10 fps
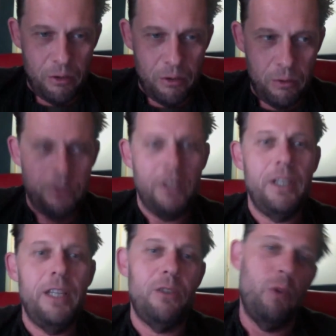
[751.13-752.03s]
to
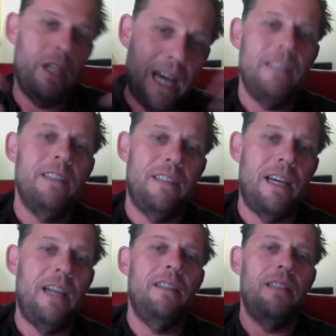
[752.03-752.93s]
finish when I
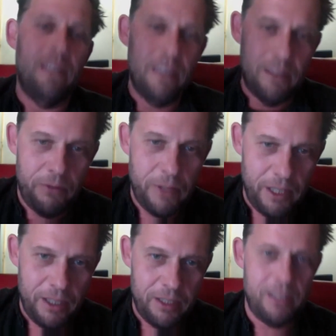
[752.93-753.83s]
decide that it's
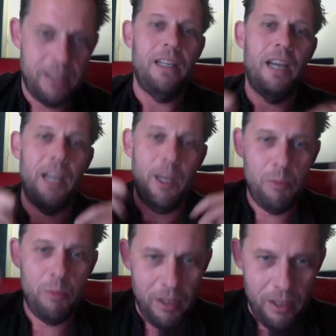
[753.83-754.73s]
finished and
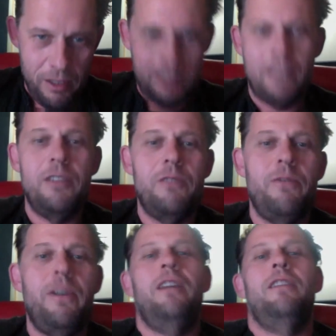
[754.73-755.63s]
I'm
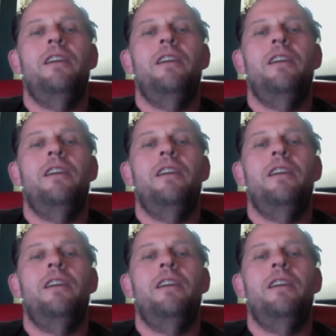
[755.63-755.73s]
satisfied.